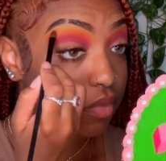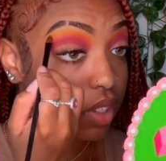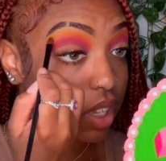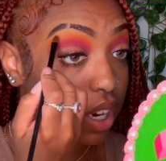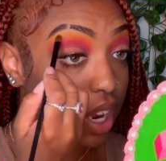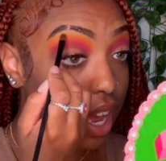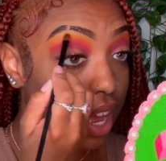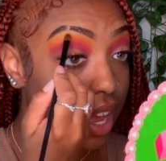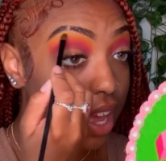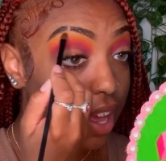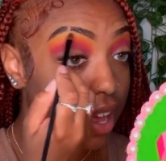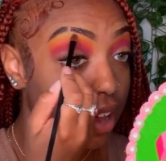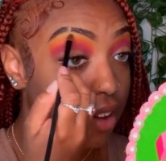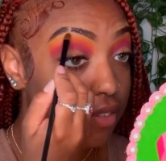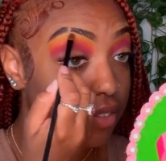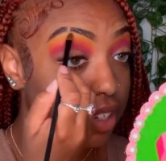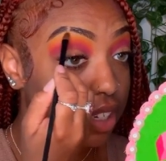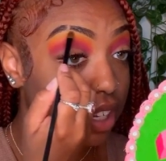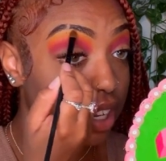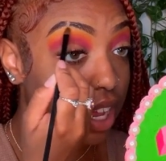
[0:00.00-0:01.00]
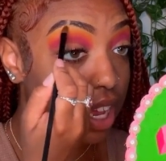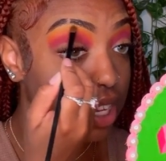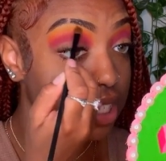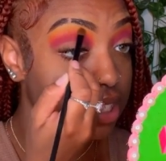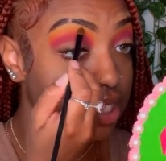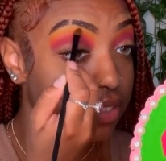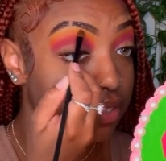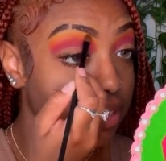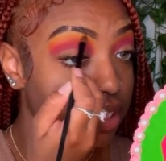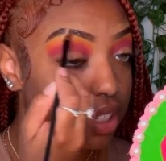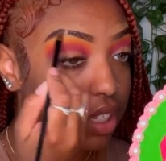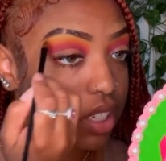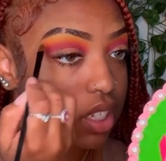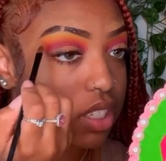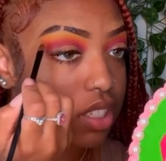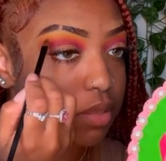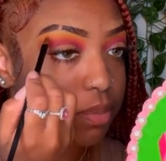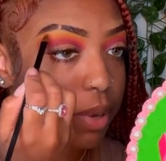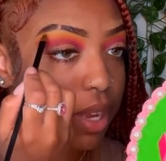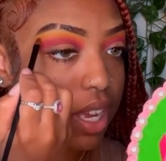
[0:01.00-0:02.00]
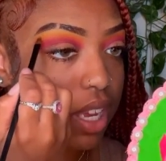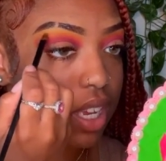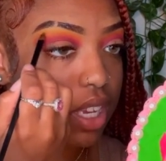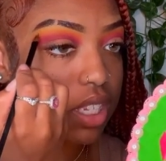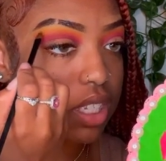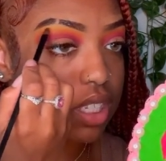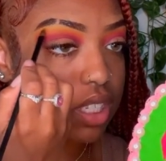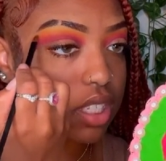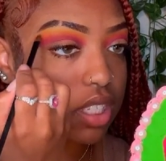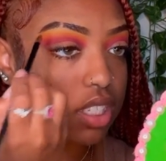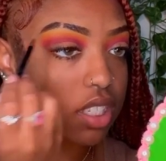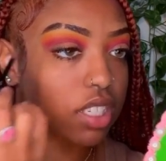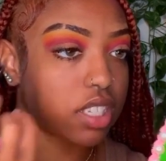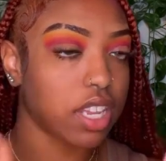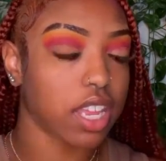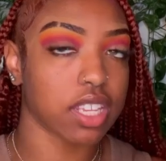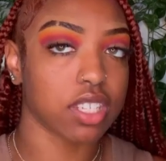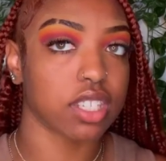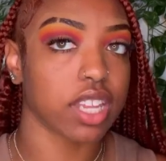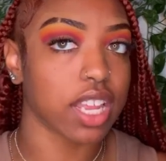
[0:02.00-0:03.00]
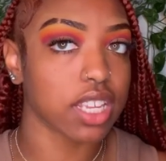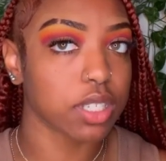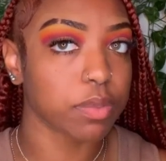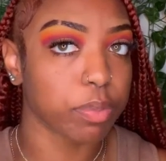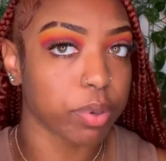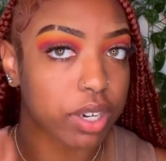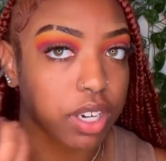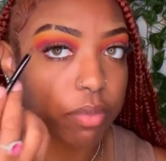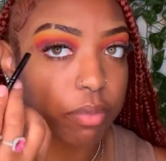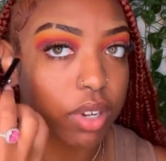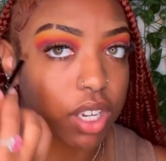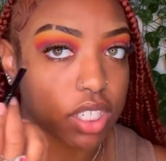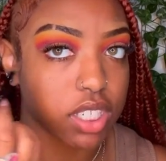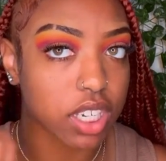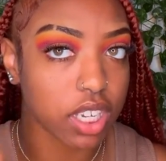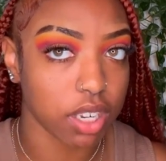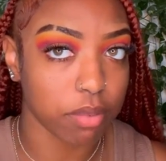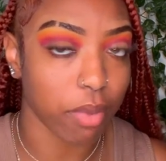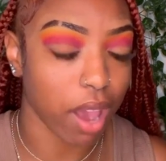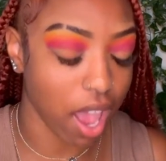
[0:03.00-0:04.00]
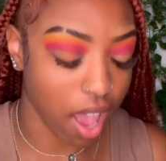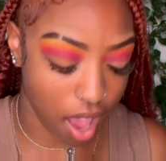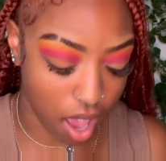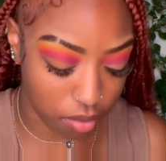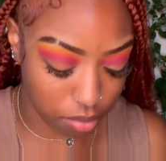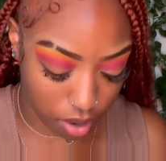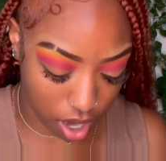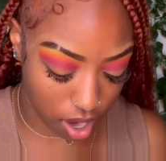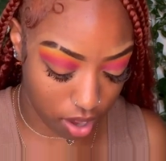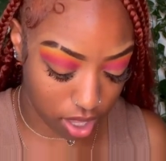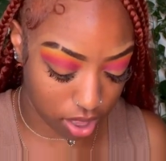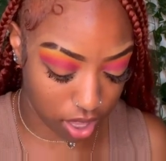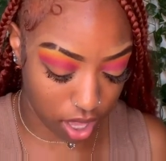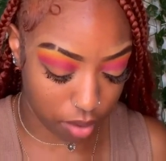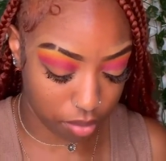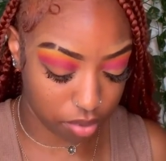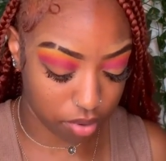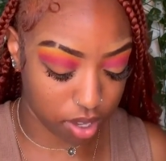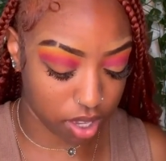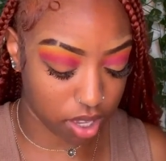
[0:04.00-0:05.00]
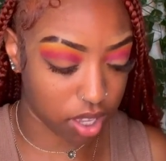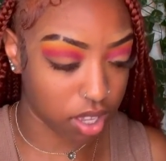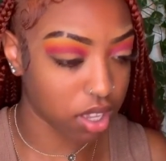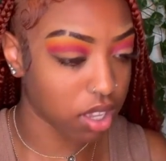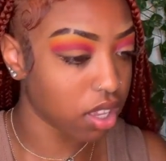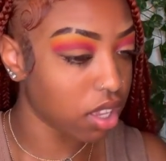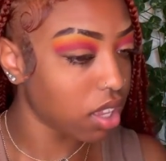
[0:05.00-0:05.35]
And I have lots of lid space. That's pretty much in my eyebrow at that point.